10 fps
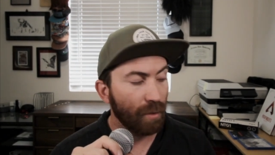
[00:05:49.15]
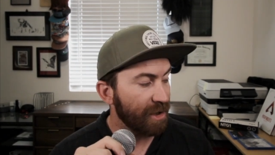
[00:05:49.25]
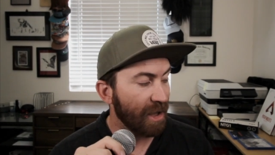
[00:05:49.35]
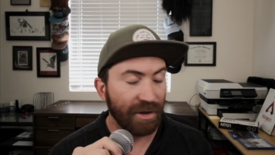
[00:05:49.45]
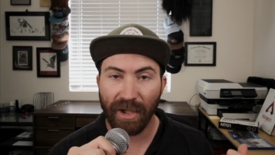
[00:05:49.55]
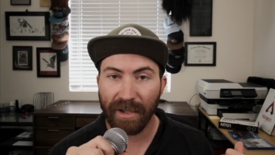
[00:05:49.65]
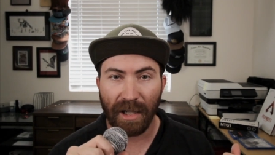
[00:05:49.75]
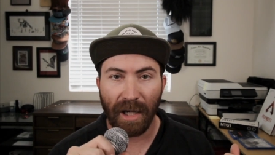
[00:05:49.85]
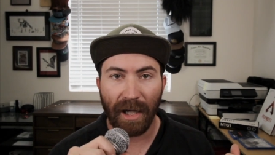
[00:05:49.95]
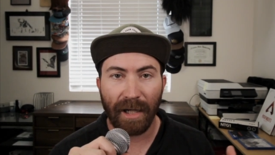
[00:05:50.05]
which I just
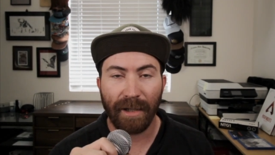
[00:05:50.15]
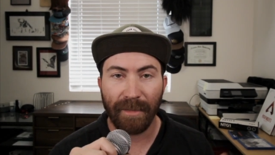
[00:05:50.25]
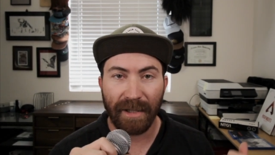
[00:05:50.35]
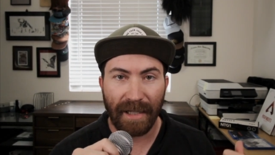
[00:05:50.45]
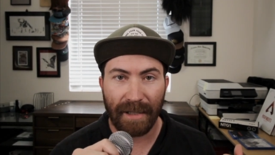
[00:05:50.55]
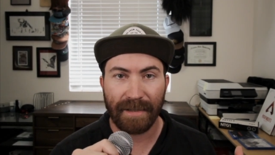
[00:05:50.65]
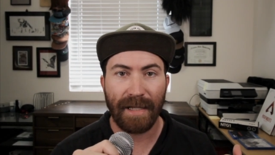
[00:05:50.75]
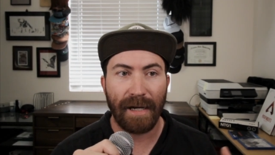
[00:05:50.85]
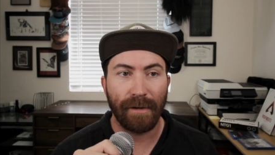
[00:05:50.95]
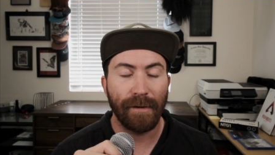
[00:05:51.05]
got and I'm going to test
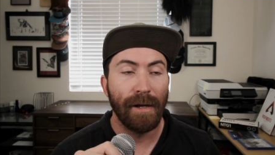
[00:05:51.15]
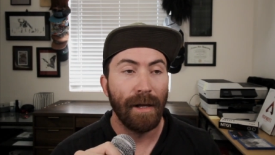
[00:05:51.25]
out.